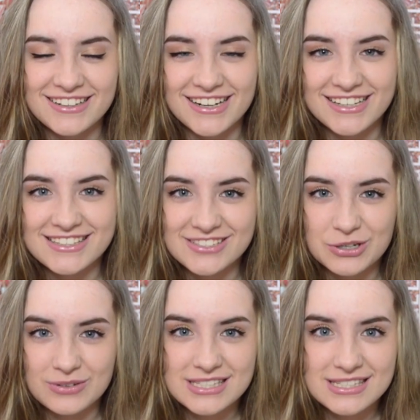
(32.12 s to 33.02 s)
All right, so
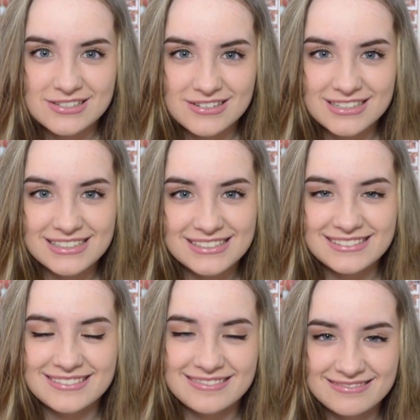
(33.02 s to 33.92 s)
let's get started.